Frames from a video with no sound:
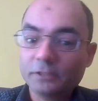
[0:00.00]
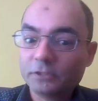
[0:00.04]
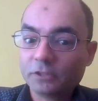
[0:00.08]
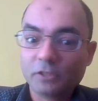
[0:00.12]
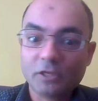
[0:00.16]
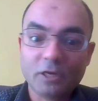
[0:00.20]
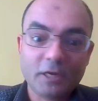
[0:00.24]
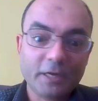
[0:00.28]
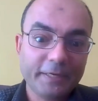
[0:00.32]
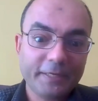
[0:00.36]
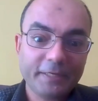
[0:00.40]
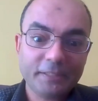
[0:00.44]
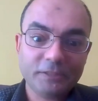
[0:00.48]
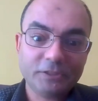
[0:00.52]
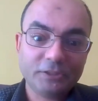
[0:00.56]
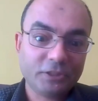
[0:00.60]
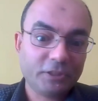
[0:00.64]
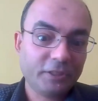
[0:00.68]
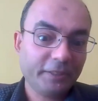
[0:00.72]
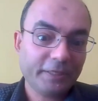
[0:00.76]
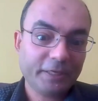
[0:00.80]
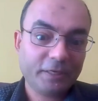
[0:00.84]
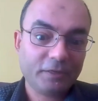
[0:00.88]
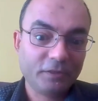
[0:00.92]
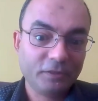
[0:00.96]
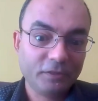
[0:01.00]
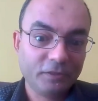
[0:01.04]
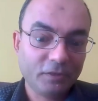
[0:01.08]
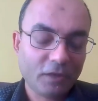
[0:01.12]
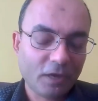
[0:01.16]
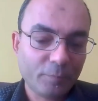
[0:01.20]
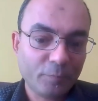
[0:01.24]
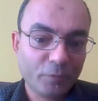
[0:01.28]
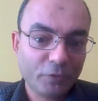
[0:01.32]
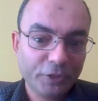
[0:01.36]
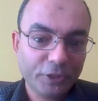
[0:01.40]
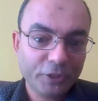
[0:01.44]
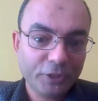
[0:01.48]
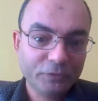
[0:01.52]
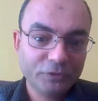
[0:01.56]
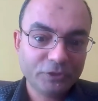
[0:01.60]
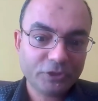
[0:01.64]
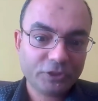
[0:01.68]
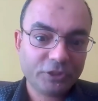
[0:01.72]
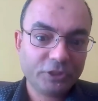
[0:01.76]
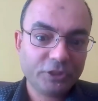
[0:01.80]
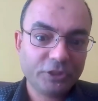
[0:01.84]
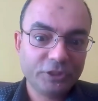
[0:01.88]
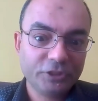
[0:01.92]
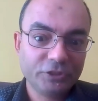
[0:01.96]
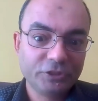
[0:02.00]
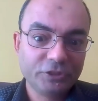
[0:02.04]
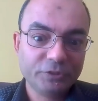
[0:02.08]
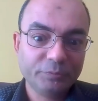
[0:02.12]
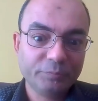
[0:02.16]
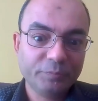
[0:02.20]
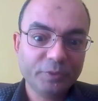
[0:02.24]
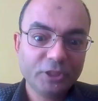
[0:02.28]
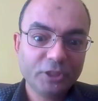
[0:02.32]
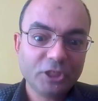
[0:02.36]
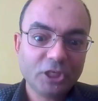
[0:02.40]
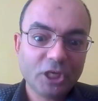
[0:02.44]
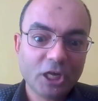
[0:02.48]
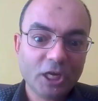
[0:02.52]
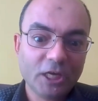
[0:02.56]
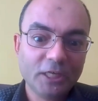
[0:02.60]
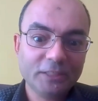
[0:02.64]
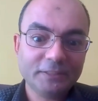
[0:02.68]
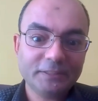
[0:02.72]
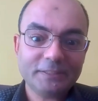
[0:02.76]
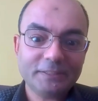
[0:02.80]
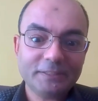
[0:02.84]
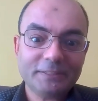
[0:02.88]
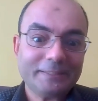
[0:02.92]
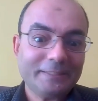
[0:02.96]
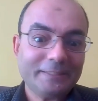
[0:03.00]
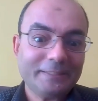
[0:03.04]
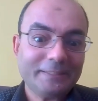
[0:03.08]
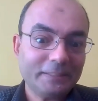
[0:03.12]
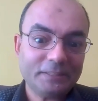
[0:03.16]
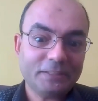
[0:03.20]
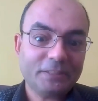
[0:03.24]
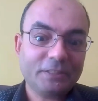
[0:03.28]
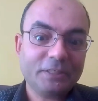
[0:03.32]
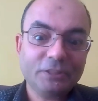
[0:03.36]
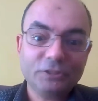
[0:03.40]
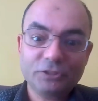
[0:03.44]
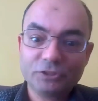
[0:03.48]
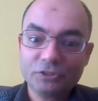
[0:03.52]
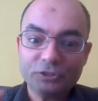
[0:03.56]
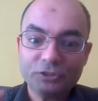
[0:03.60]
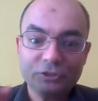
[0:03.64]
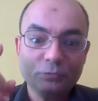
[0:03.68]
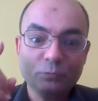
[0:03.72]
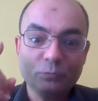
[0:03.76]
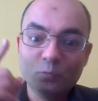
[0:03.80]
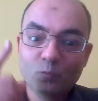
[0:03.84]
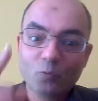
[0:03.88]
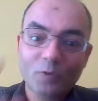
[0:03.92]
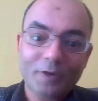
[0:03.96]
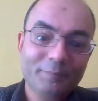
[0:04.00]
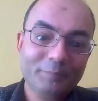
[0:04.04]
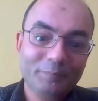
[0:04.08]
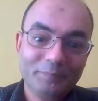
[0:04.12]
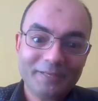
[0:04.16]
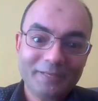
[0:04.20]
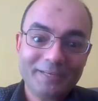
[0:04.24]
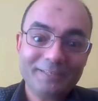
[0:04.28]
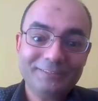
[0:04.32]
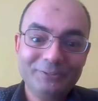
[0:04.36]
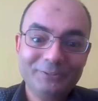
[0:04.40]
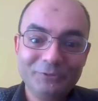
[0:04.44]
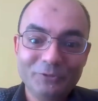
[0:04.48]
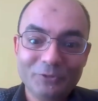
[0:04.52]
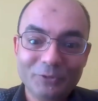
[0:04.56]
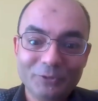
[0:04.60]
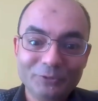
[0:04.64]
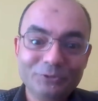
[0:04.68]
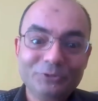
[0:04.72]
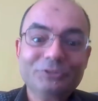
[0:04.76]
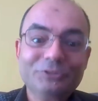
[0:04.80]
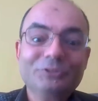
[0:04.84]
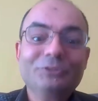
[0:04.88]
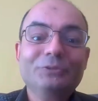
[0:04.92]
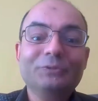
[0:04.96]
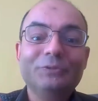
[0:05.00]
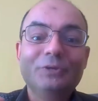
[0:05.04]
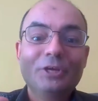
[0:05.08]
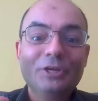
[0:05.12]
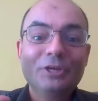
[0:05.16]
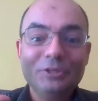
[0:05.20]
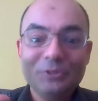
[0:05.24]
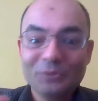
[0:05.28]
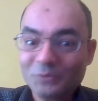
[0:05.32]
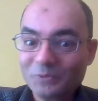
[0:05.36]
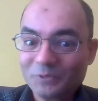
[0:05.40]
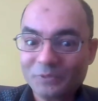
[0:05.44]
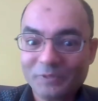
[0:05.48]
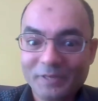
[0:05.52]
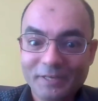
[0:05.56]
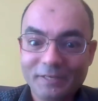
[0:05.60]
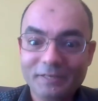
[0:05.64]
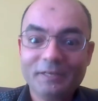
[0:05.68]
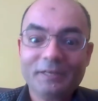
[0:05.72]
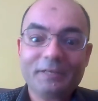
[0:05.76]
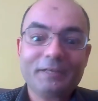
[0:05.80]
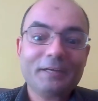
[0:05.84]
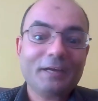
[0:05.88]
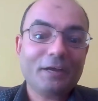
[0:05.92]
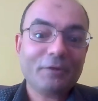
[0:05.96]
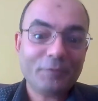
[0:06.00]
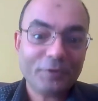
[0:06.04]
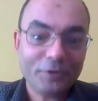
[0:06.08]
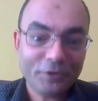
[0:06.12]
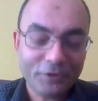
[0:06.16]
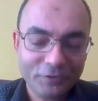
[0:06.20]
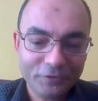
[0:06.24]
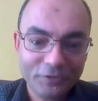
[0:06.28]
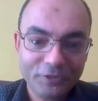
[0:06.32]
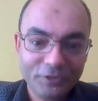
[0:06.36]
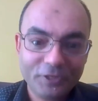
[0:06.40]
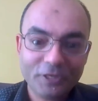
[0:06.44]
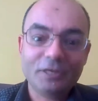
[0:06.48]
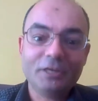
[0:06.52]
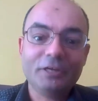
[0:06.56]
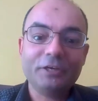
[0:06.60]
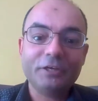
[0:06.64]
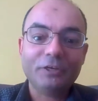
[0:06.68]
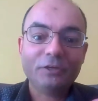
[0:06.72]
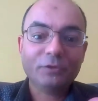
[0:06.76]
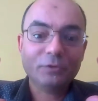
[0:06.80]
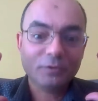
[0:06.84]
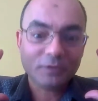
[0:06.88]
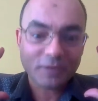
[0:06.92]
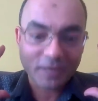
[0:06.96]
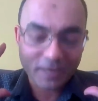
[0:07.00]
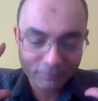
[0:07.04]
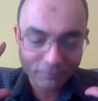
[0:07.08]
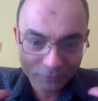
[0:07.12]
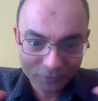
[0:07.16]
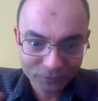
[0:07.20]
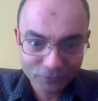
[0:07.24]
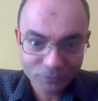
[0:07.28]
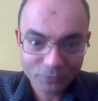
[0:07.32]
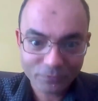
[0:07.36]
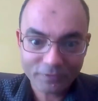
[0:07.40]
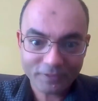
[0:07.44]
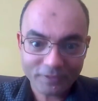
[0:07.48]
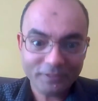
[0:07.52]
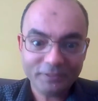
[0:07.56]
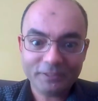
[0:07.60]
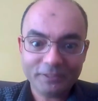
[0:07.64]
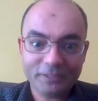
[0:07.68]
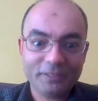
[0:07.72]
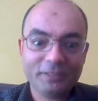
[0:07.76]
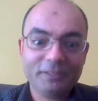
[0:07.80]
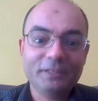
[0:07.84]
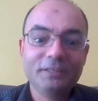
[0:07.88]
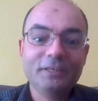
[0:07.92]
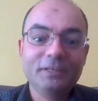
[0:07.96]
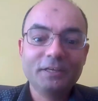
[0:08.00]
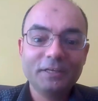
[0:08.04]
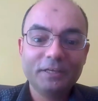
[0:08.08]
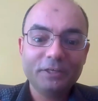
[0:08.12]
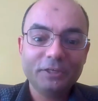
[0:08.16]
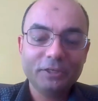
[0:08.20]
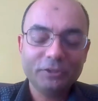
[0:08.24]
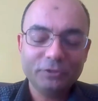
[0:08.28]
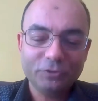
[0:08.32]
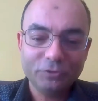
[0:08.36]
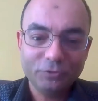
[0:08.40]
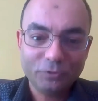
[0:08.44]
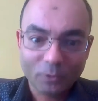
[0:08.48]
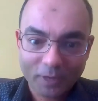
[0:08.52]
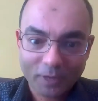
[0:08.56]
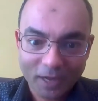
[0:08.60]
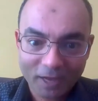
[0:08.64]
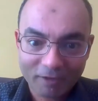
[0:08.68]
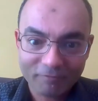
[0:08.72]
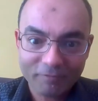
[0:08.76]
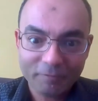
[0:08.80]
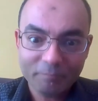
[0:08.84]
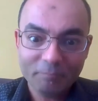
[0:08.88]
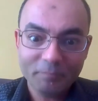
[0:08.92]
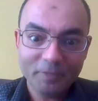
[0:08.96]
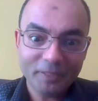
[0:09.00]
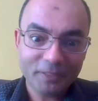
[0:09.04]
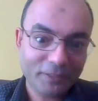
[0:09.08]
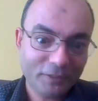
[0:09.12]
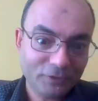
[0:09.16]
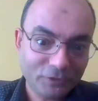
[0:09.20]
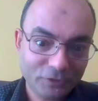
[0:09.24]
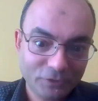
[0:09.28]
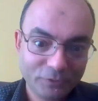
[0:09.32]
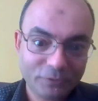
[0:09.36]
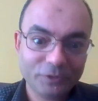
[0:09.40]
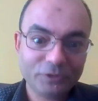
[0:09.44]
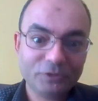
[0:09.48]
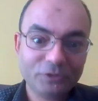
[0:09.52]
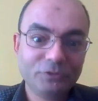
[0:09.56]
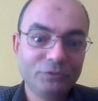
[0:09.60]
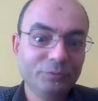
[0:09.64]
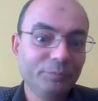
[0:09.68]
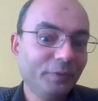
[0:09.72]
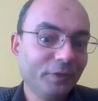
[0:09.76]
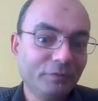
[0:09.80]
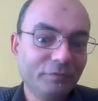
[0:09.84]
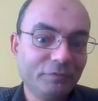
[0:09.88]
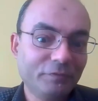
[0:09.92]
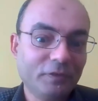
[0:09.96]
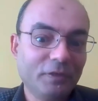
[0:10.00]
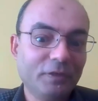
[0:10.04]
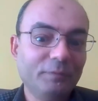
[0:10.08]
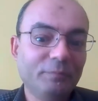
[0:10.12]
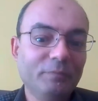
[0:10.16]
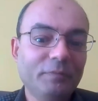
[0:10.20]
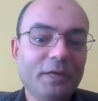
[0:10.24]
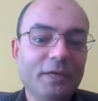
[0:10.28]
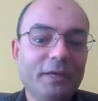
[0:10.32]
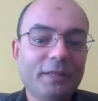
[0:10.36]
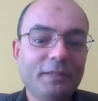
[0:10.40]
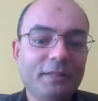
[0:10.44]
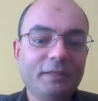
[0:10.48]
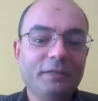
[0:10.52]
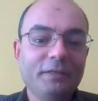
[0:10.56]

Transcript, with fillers: it's a lot easier and getting a lot more users because it's easier. It's just one place you go to, you create an account and you're done. You don't have to think, you don't have a million choice to pick from.